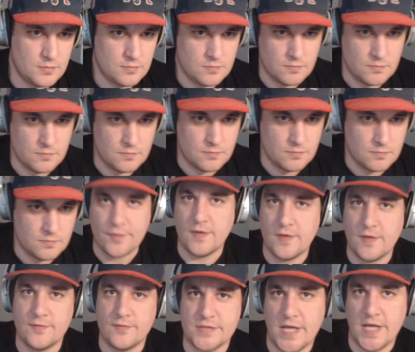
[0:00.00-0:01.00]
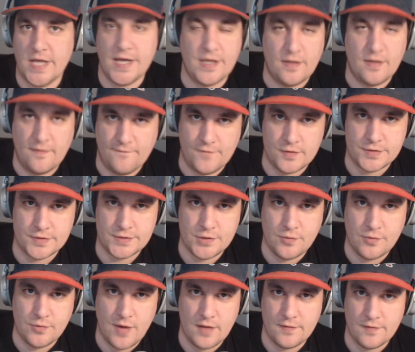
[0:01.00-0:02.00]
wide receivers taken in the first
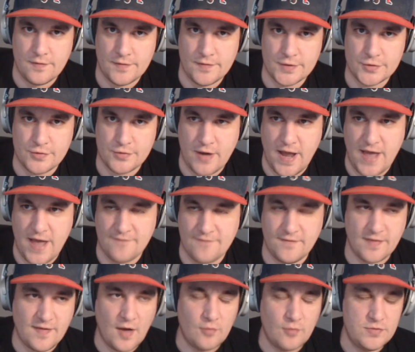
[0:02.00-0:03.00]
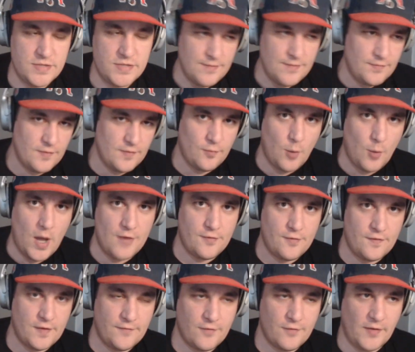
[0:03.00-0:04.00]
2 rounds of this draft. That's how deep this wide
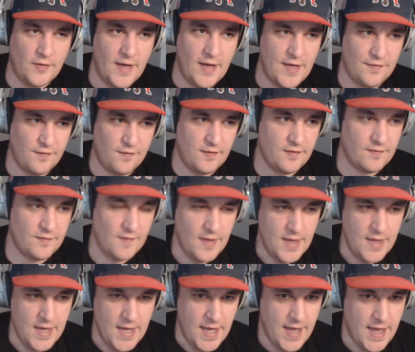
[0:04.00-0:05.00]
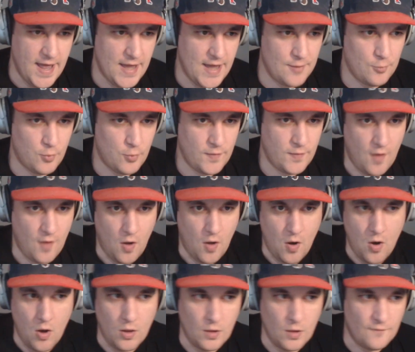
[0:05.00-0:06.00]
receiver class is. And with
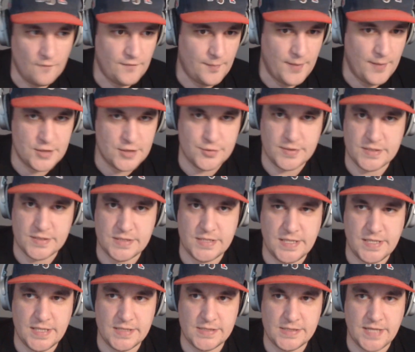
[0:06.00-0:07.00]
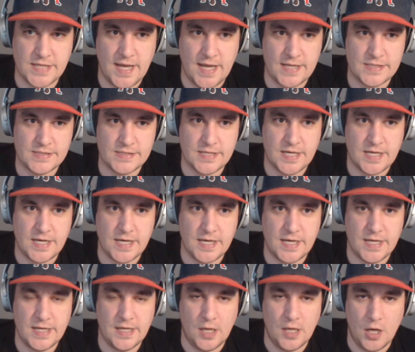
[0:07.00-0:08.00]
all of the Patriots' needs
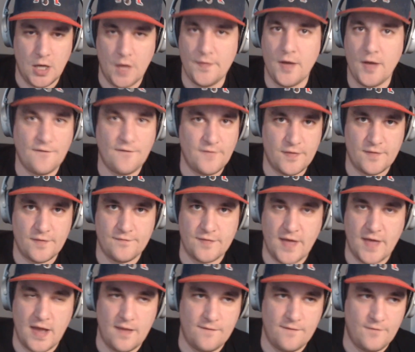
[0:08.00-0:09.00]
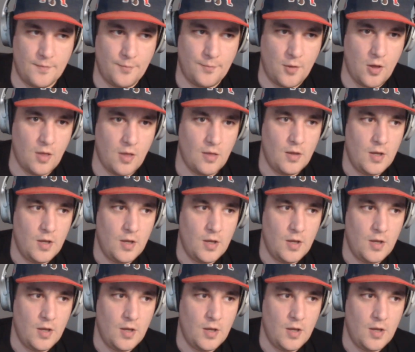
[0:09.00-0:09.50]
on the offensive side of the football,